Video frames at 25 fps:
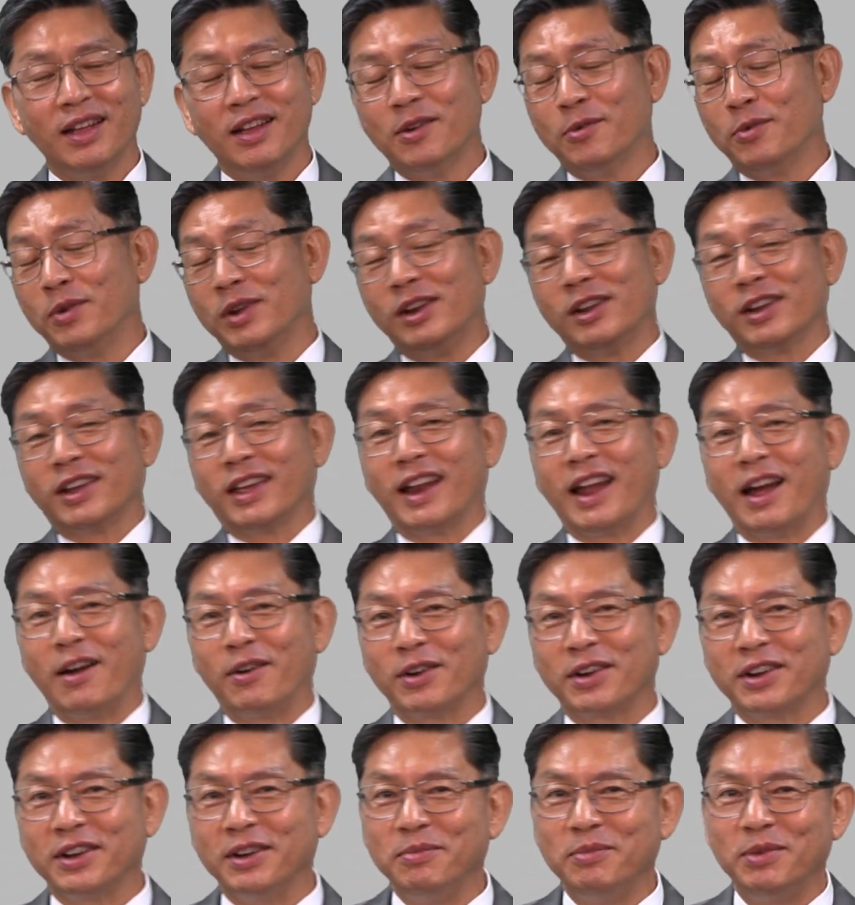We look at
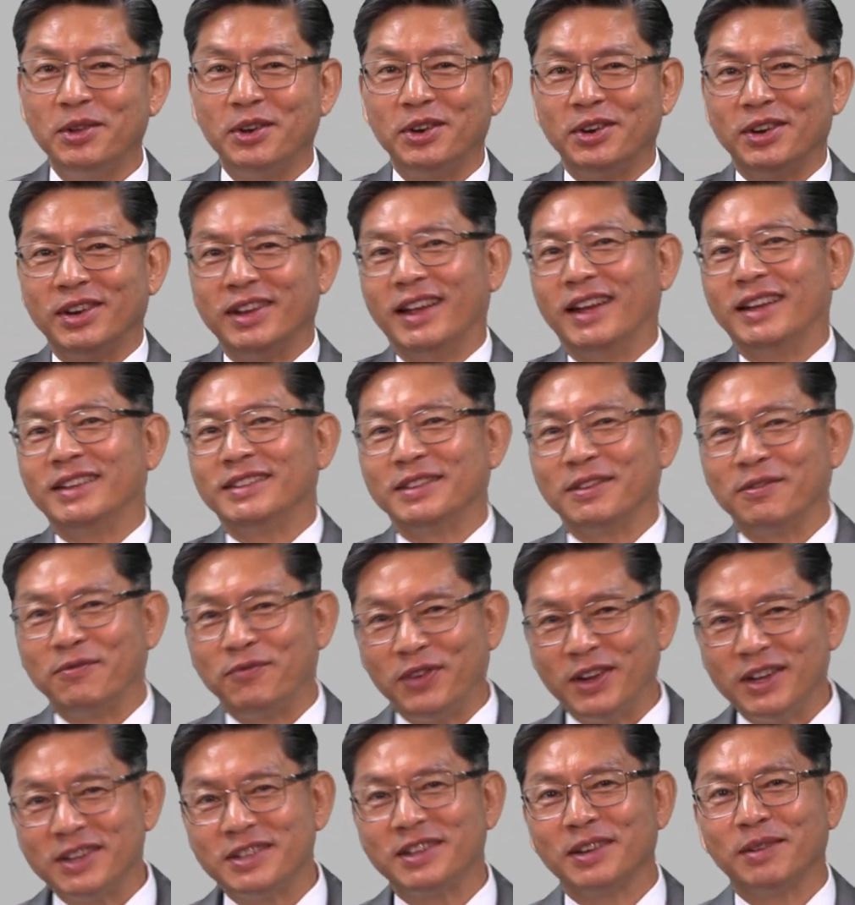our community as a
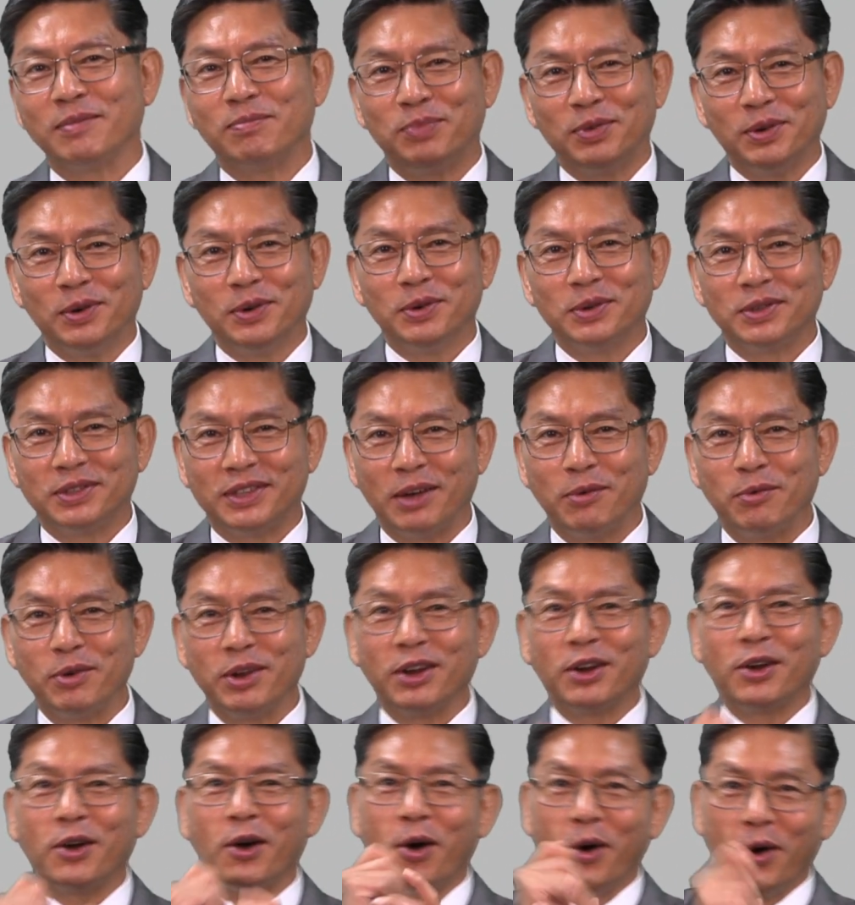fishing pools that we
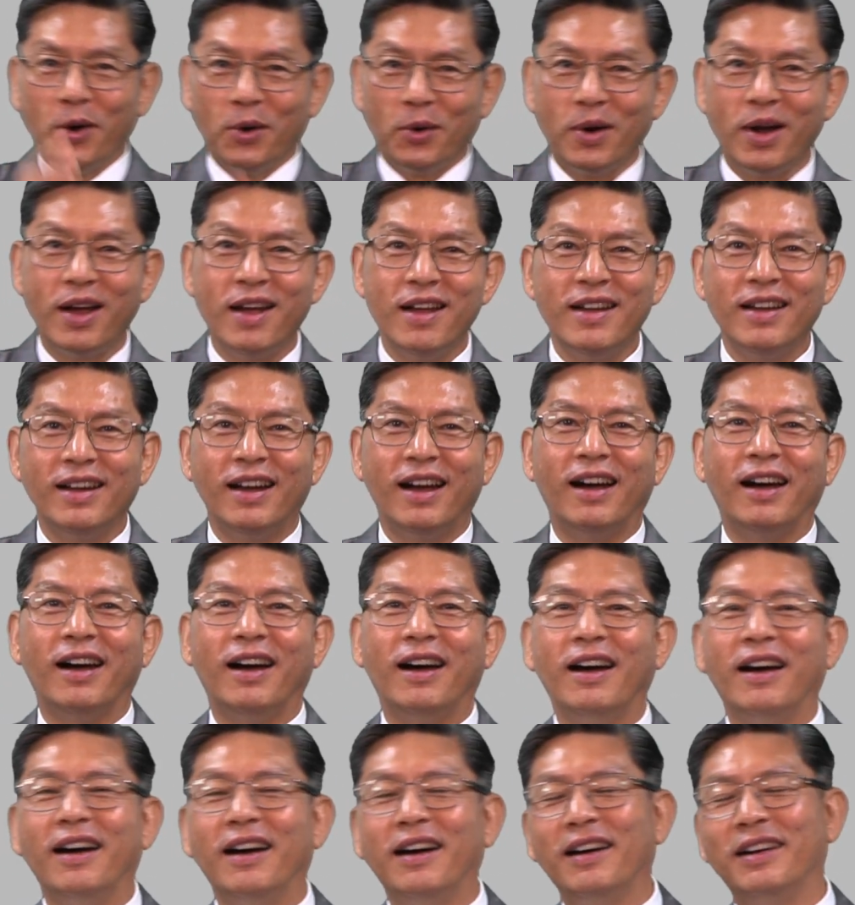go
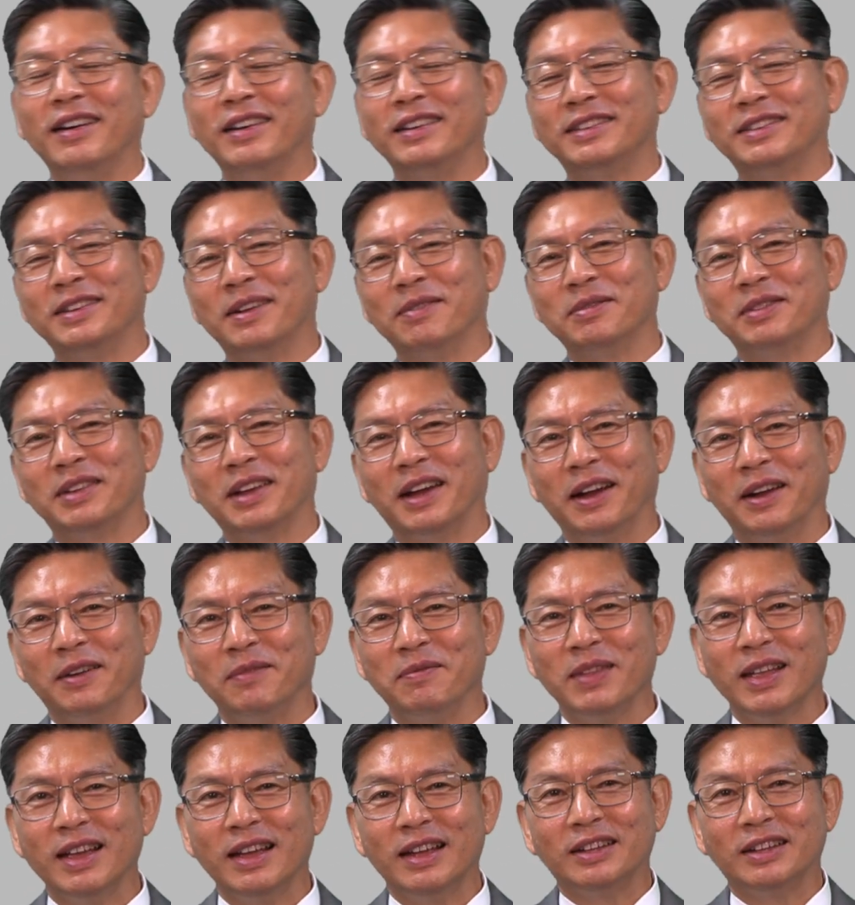sometime.